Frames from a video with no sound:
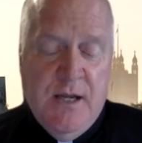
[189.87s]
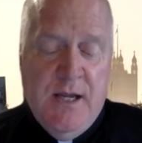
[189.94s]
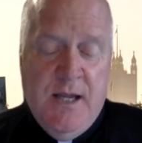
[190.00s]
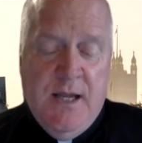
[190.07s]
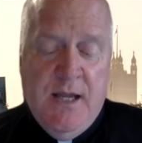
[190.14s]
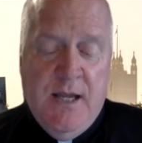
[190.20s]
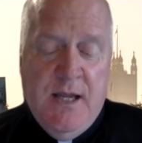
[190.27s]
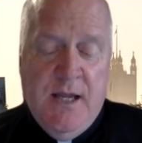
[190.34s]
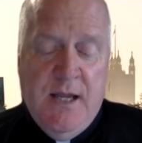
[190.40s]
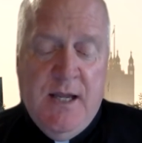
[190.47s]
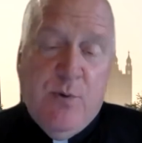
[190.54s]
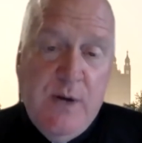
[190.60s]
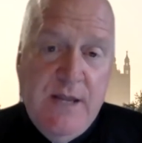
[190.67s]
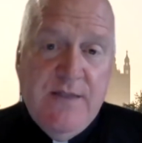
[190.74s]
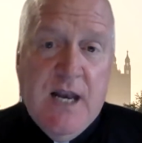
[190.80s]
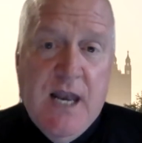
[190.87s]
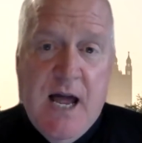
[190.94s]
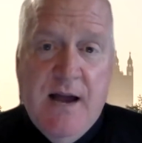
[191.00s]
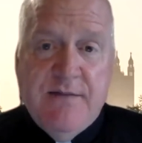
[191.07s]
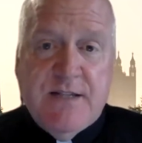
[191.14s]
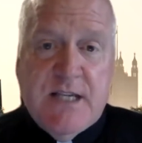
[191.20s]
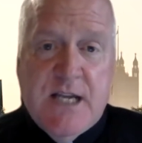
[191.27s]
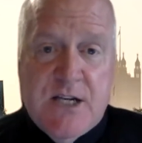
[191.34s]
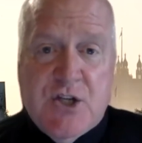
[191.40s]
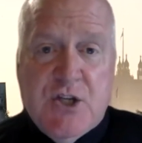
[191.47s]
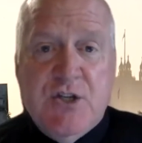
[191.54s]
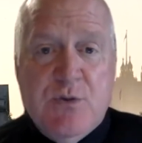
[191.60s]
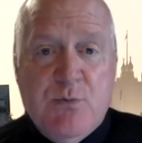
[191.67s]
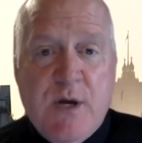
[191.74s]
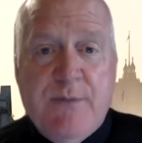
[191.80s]
in between the live
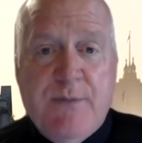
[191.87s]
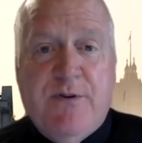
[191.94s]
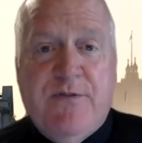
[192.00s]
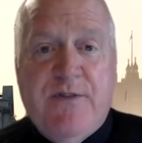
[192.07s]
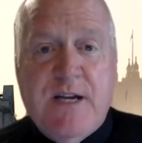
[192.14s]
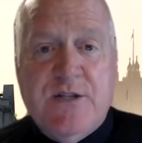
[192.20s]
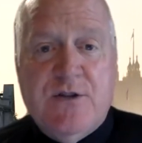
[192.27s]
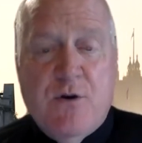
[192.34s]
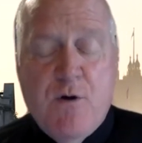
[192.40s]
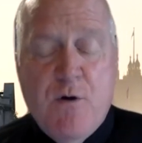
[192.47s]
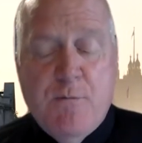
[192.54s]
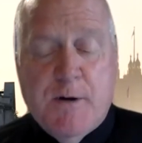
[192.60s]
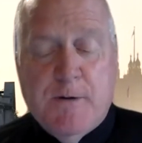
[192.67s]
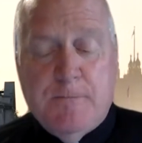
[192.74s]
sessions with Professor Ohmer.